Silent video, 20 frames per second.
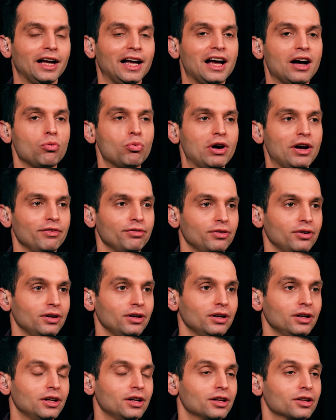
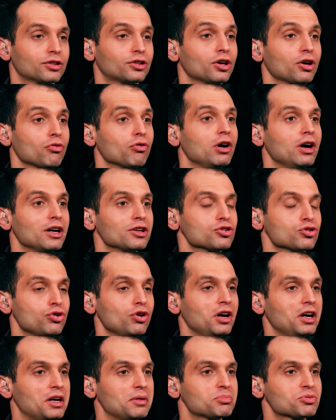However, there are
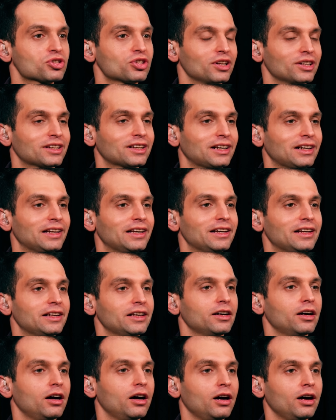tribes that
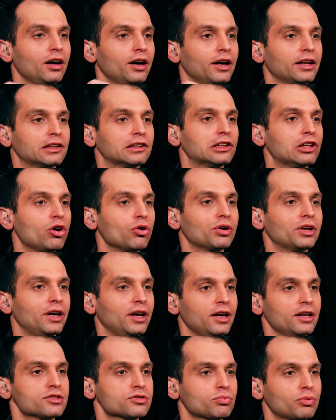clearly are at
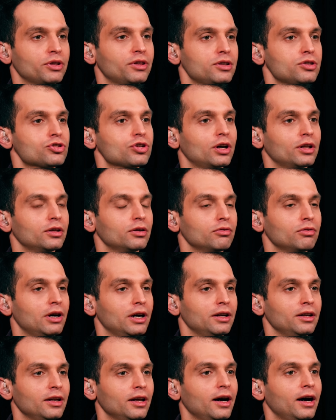loggerheads with each other
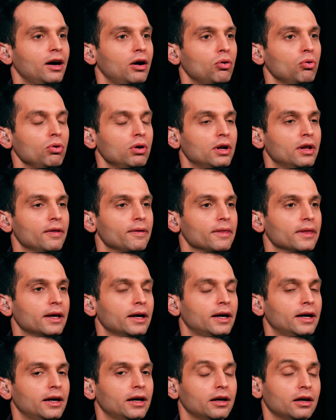right now,
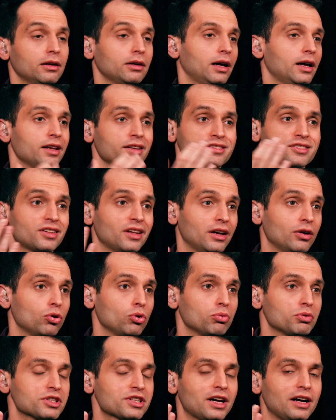uh, as they
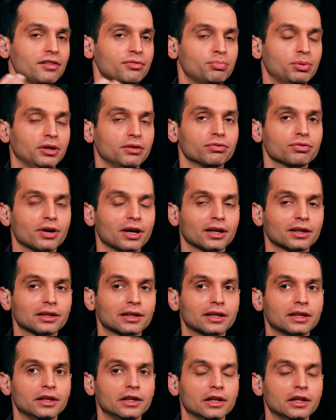always have been, mm.
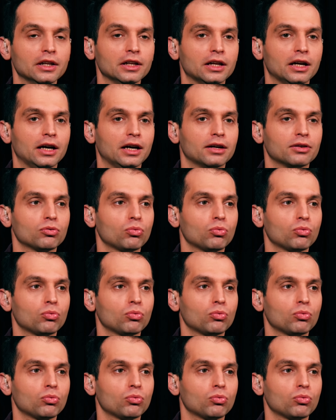frankly. Mm.